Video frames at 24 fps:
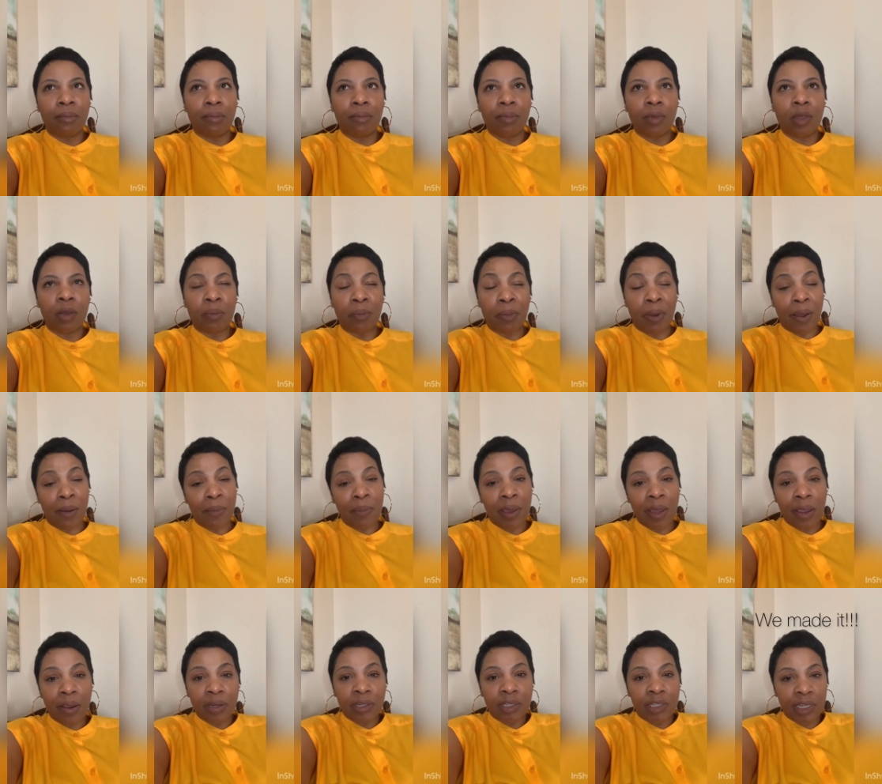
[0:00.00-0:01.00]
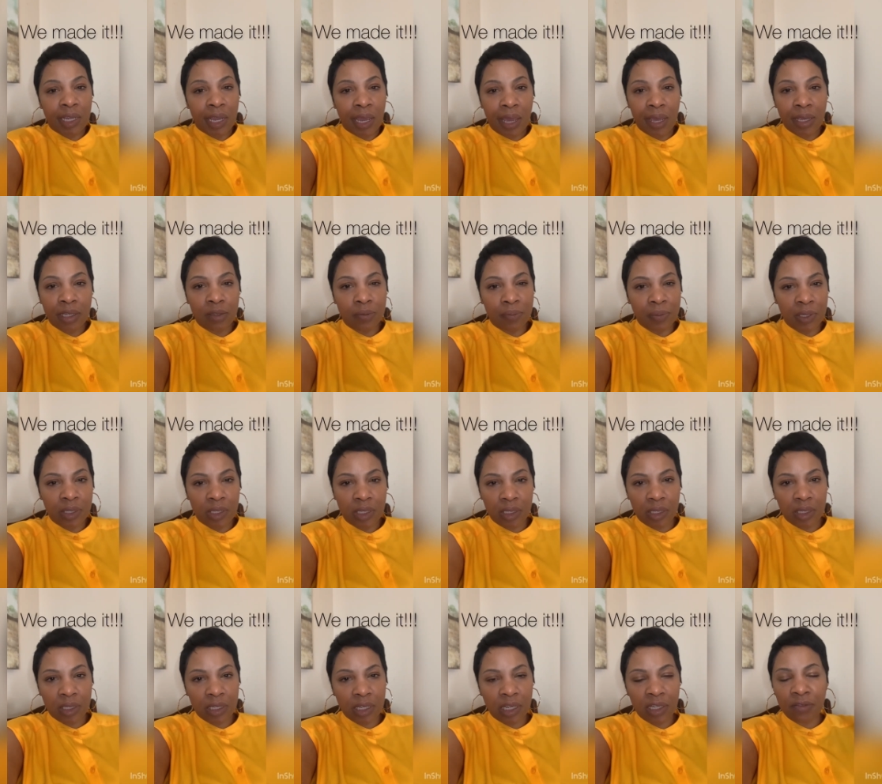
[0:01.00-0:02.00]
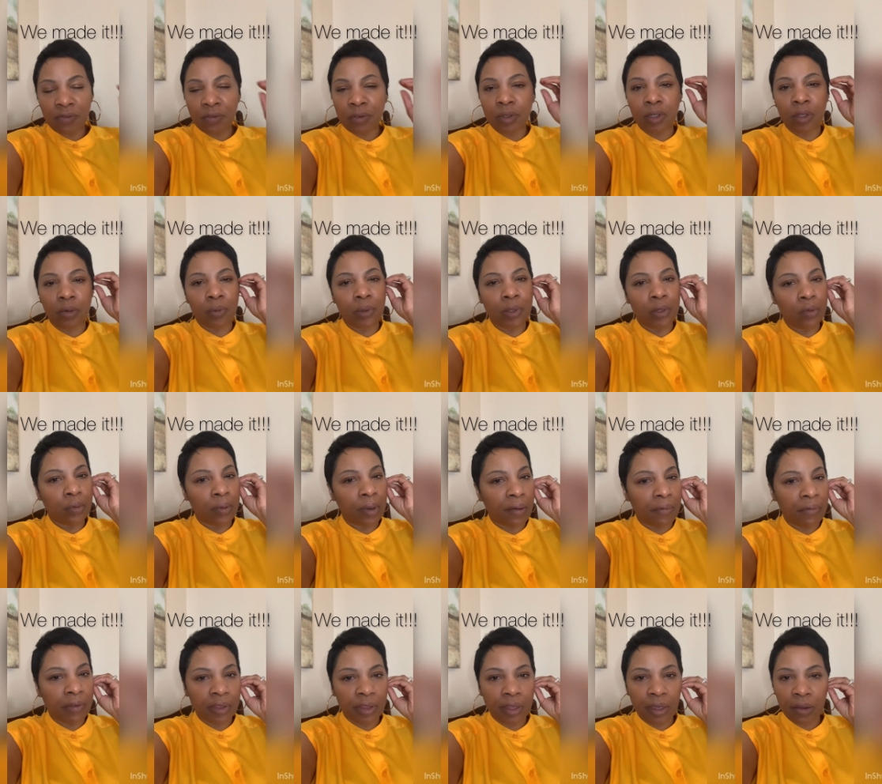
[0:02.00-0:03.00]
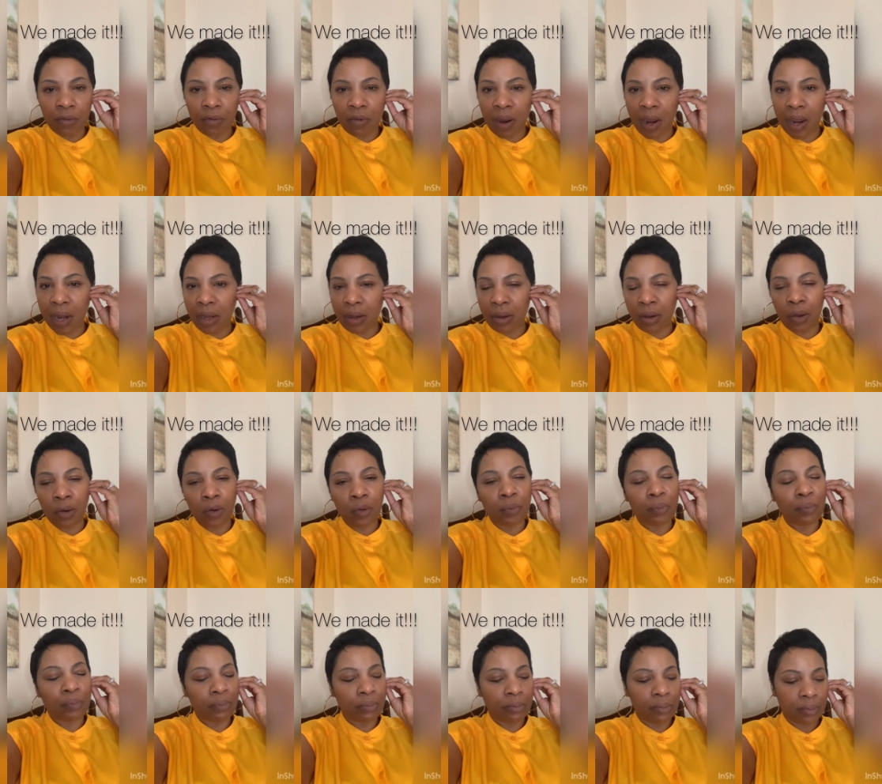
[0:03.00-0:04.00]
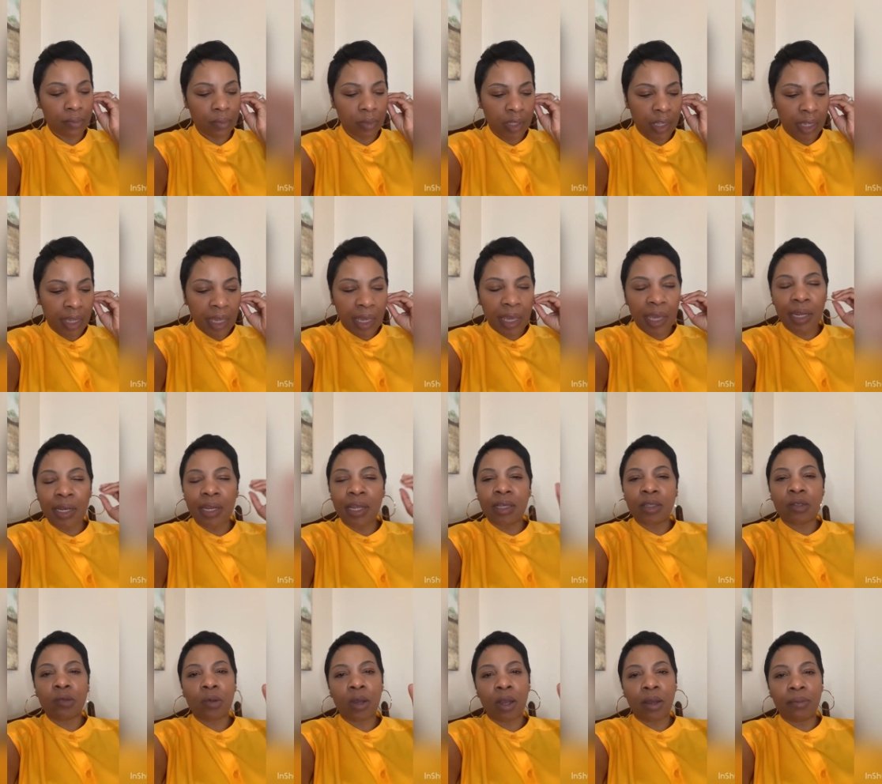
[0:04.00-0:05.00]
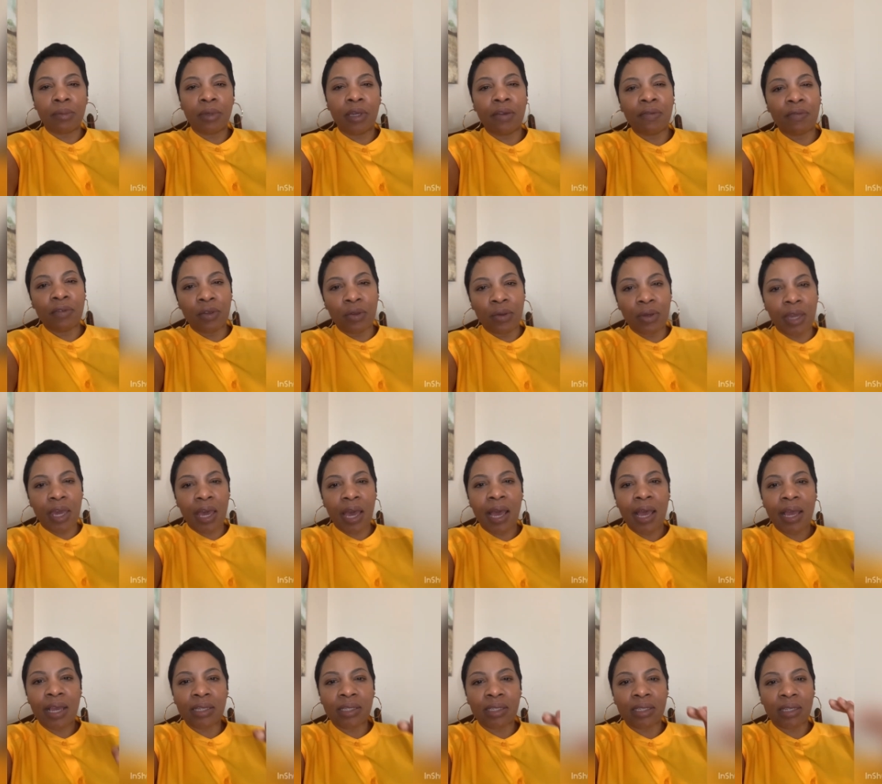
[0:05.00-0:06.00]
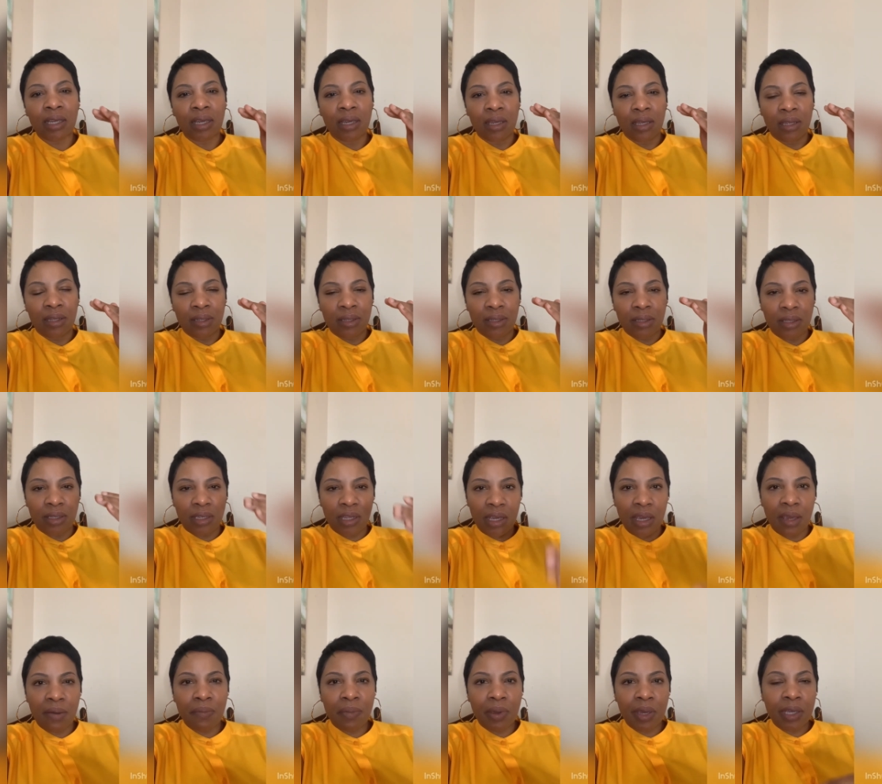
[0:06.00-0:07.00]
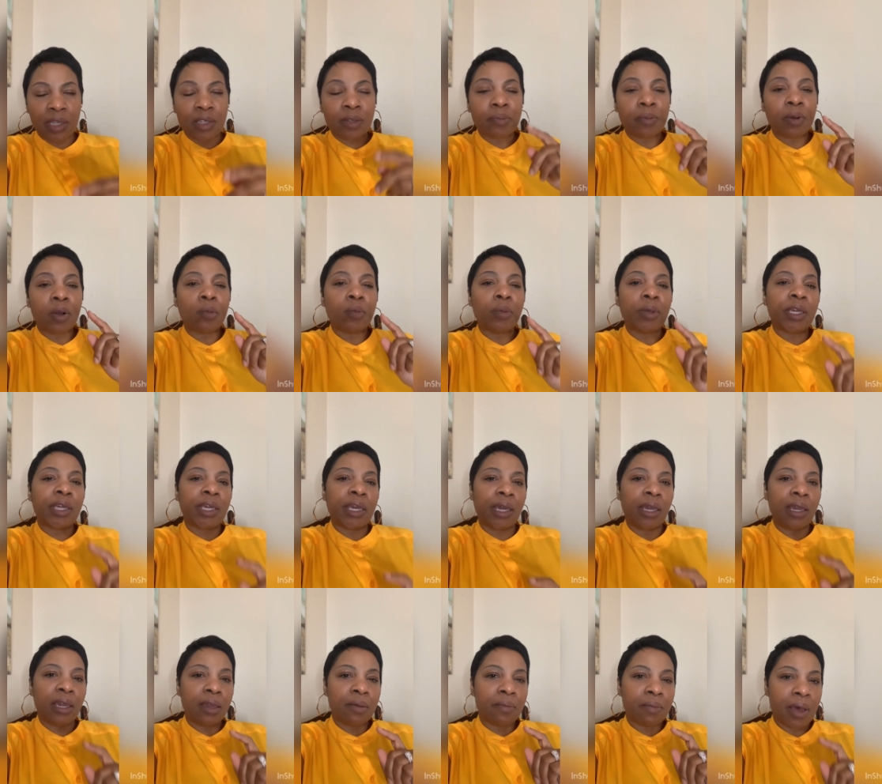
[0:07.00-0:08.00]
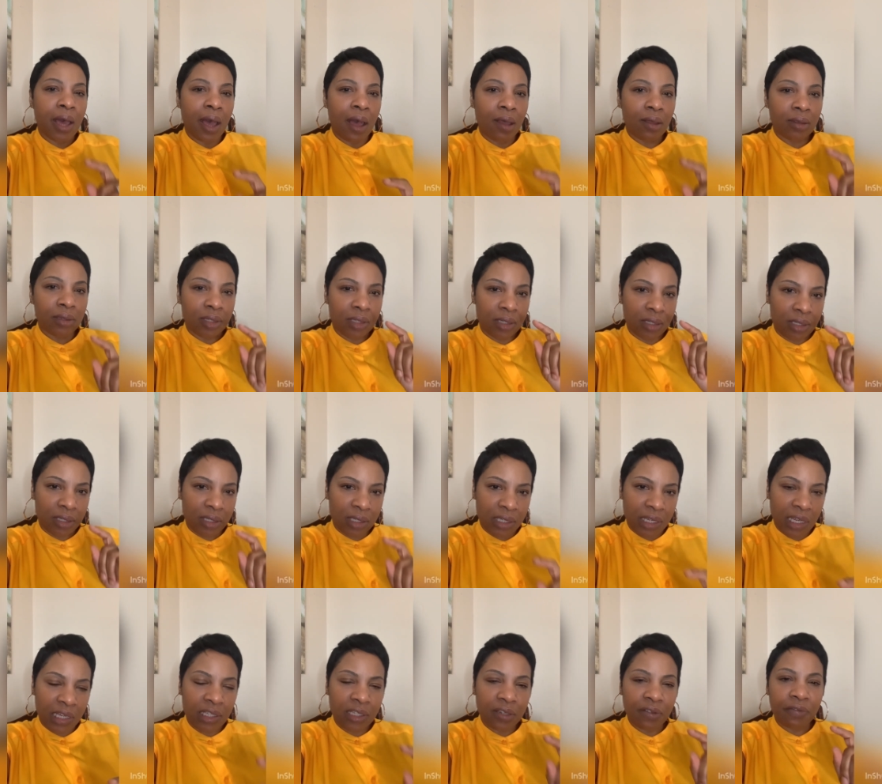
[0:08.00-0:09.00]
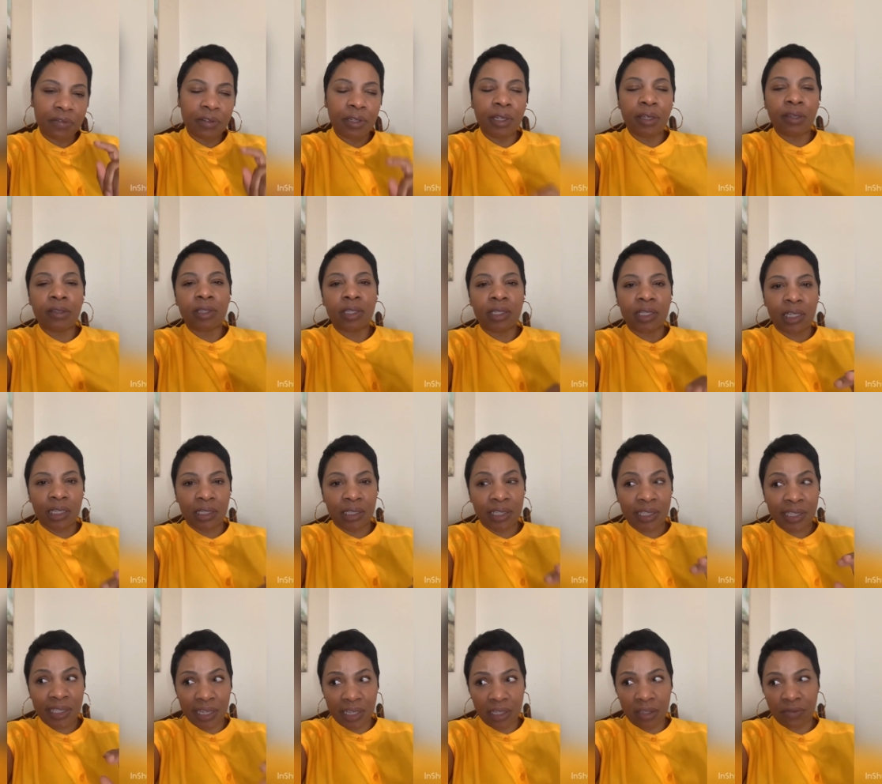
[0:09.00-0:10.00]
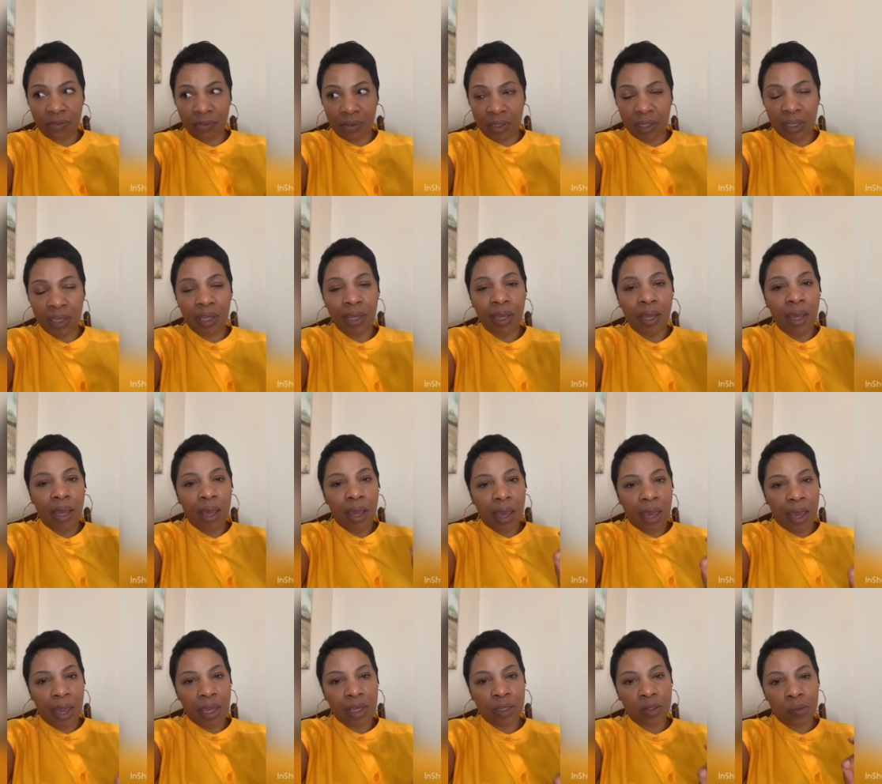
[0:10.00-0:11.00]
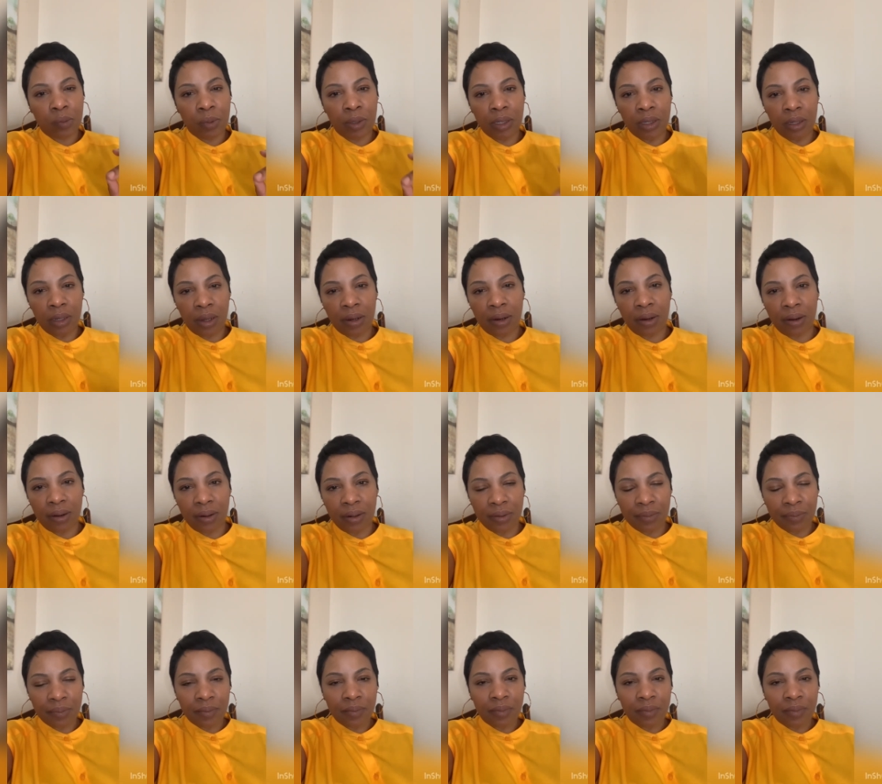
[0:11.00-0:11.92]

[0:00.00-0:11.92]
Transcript: In my marriage, it has been successful. Did we do everything right? Nope. And that's why I'm giving you guys tidbits. But we came out successfully, successfully as we learned.